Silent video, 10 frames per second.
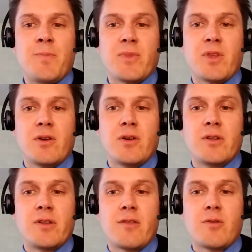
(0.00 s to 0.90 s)

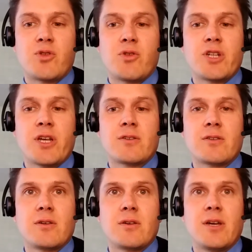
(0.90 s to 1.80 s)
in another project
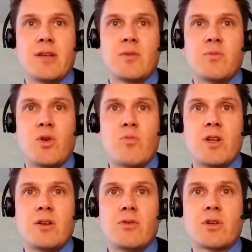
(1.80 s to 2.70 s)
at the
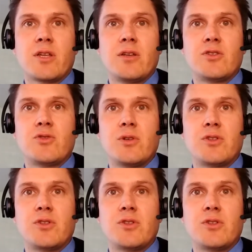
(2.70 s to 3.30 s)
moment looking into a